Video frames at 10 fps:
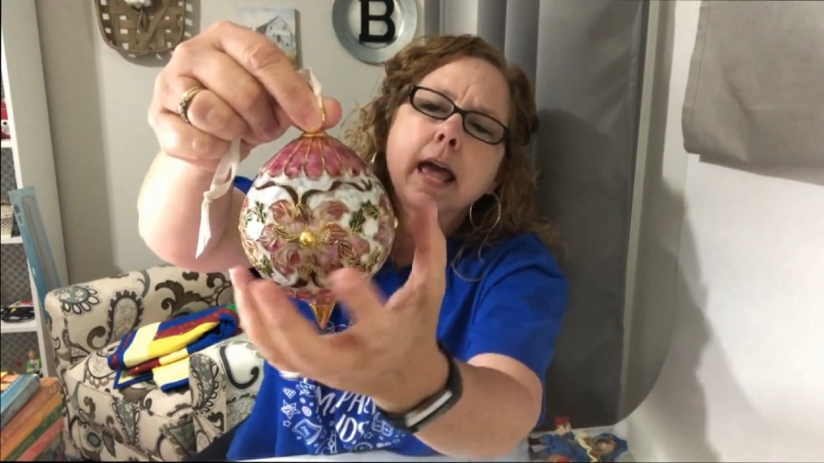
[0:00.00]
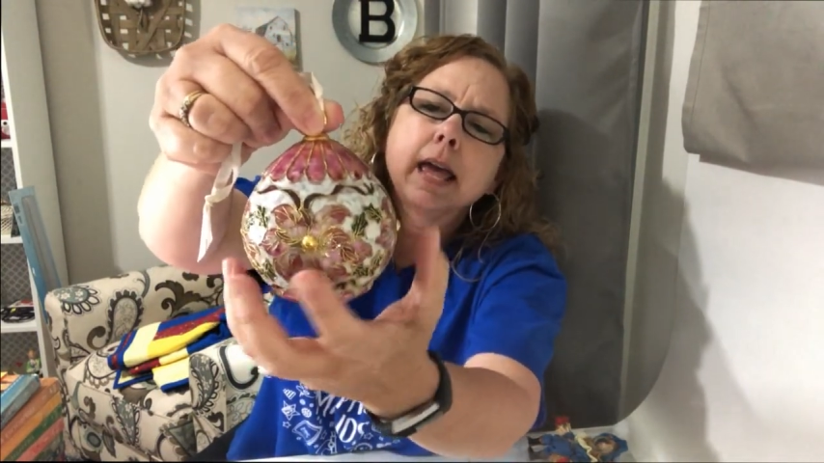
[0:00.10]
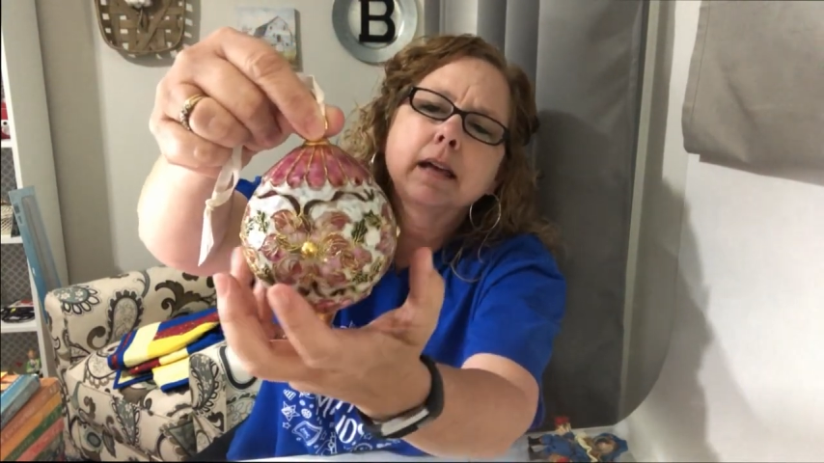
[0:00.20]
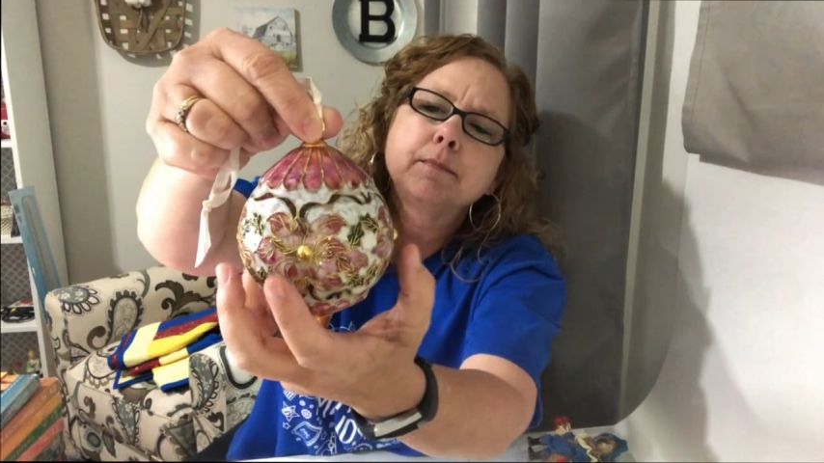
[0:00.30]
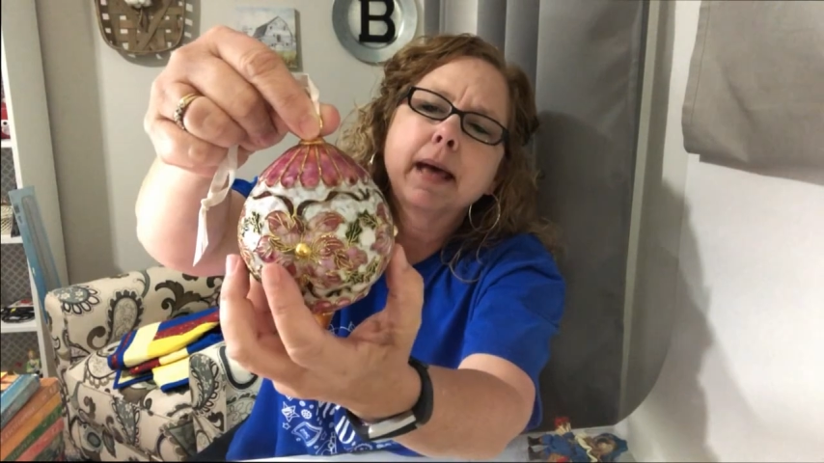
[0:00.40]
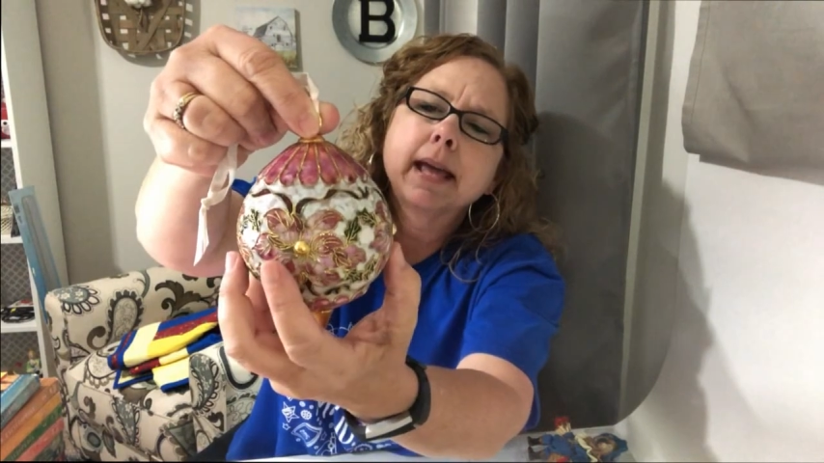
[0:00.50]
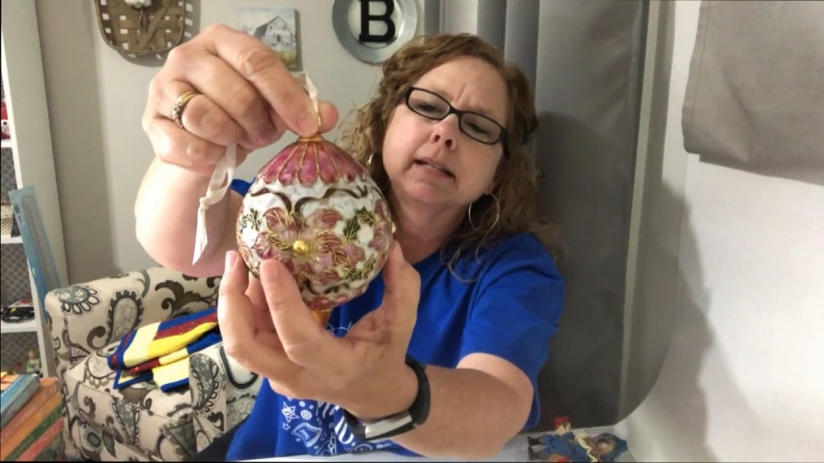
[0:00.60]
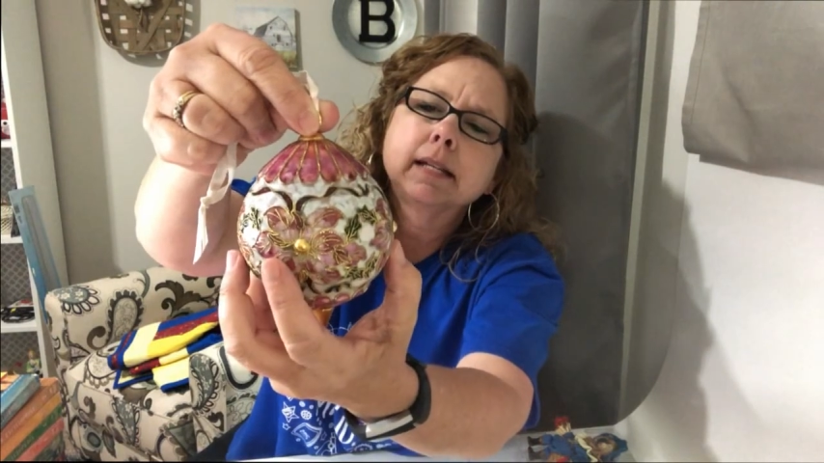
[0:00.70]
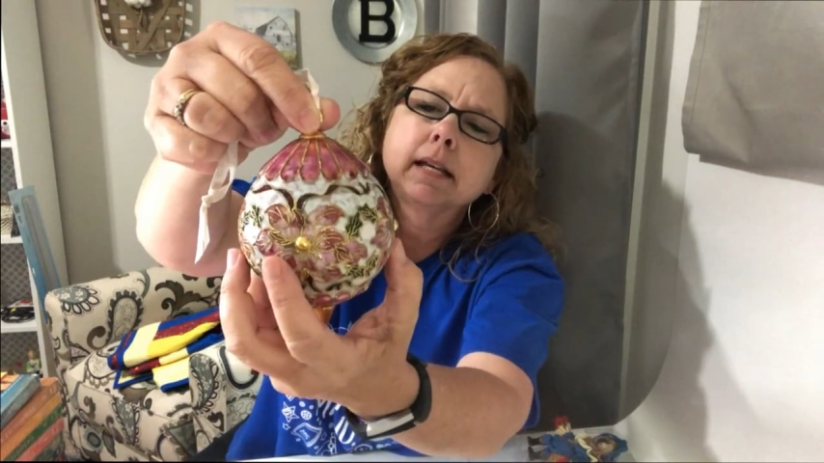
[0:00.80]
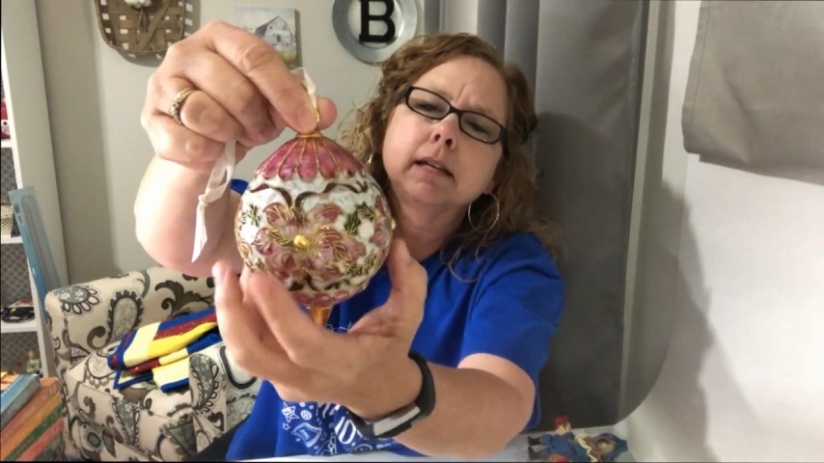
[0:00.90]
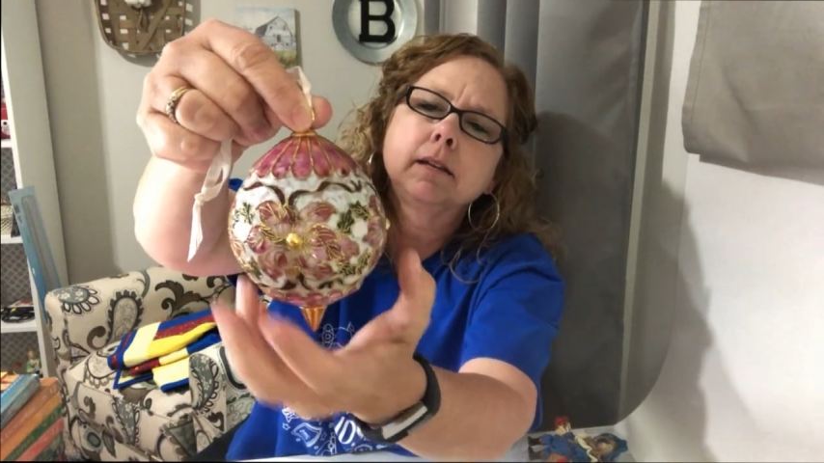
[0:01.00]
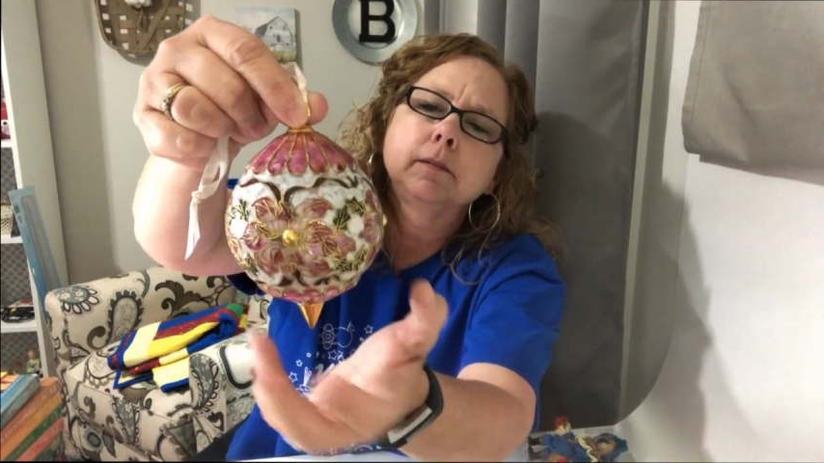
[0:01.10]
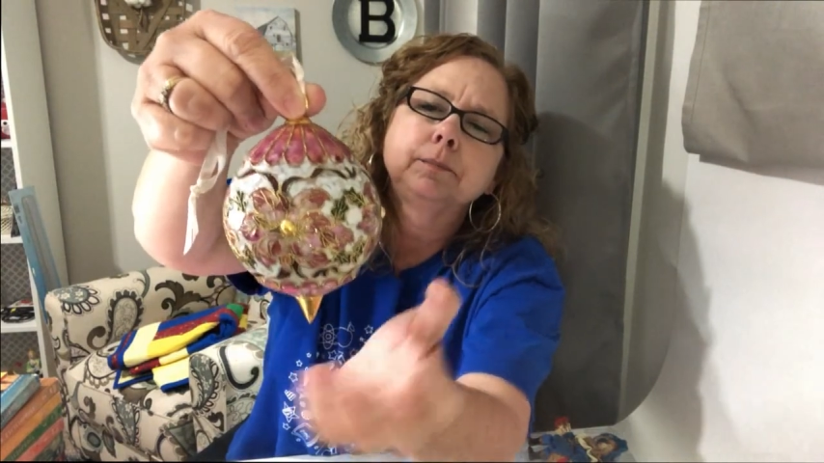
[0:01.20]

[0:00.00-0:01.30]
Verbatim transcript: hand painted,